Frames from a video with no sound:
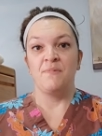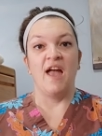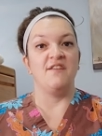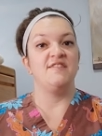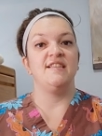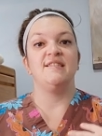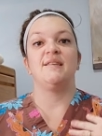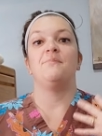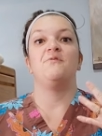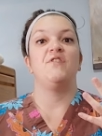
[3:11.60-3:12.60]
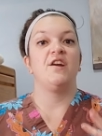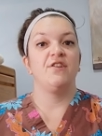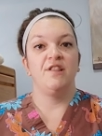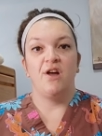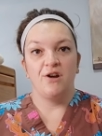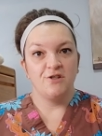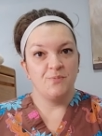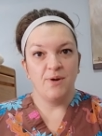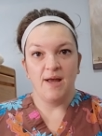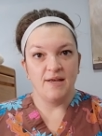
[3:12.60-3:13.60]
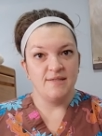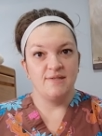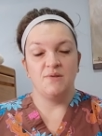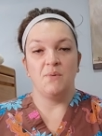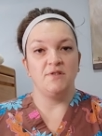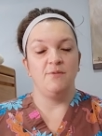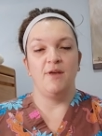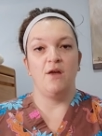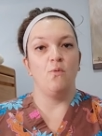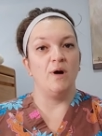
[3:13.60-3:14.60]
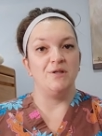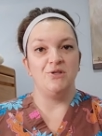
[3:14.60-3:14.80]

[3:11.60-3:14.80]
I've seen some very large breasts only make one,